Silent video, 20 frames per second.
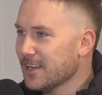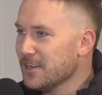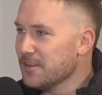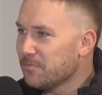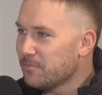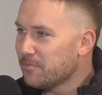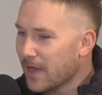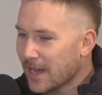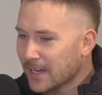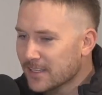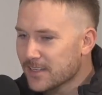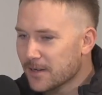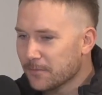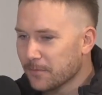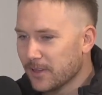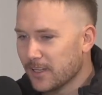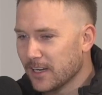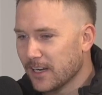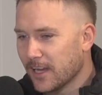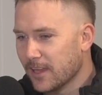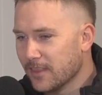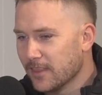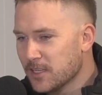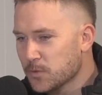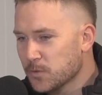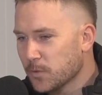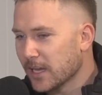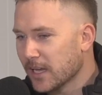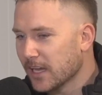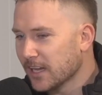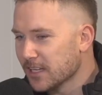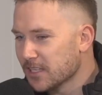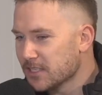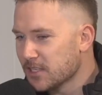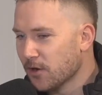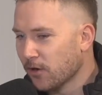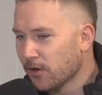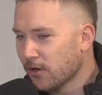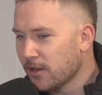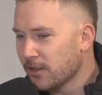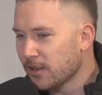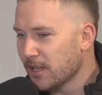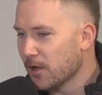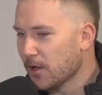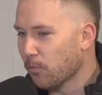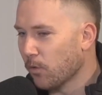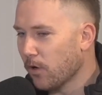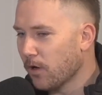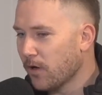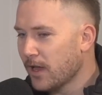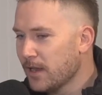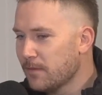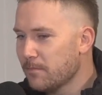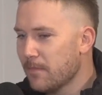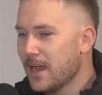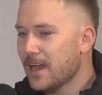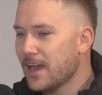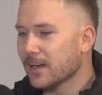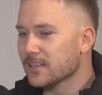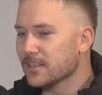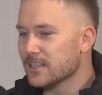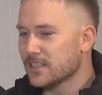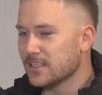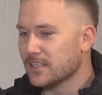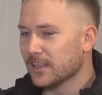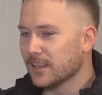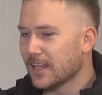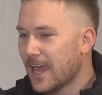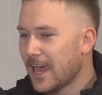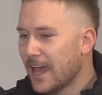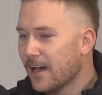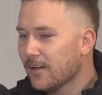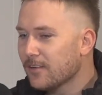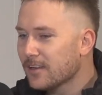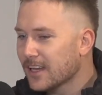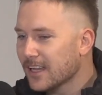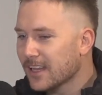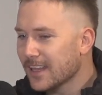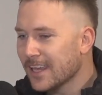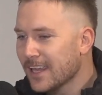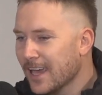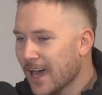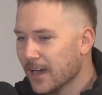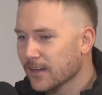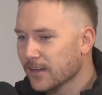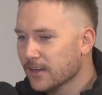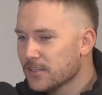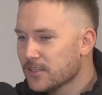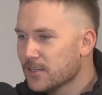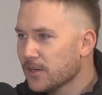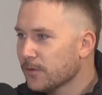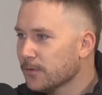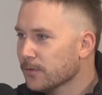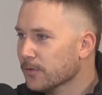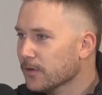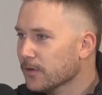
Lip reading: and you've backed up with it again this week, and it's not only a wired mouse, it's a loud clicker too.